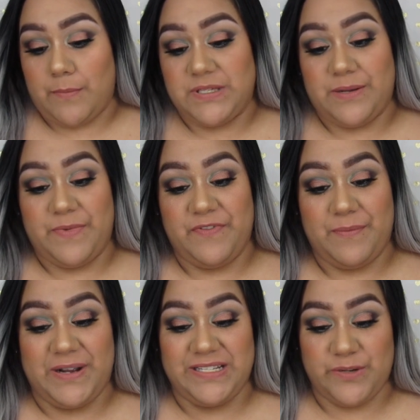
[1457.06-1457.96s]
Some of
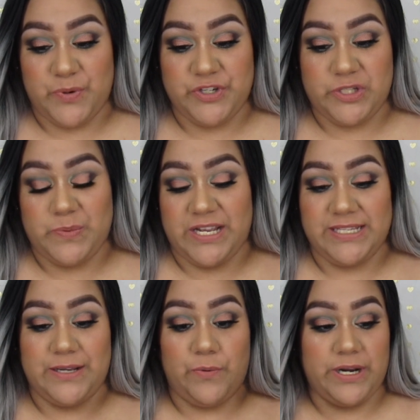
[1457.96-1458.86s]
them I did purchase
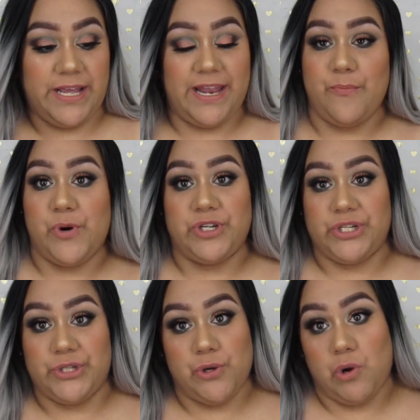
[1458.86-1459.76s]
because I went ahead and
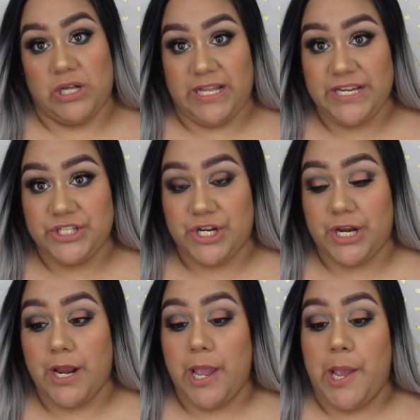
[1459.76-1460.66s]
purchased the whole
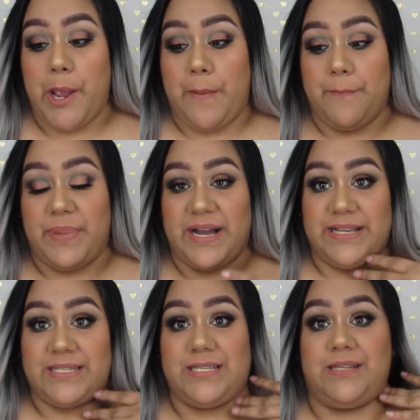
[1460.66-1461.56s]
collection,
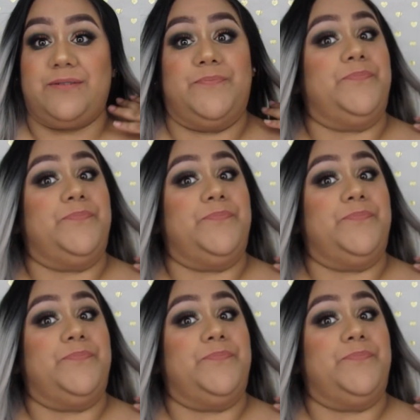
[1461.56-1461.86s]
but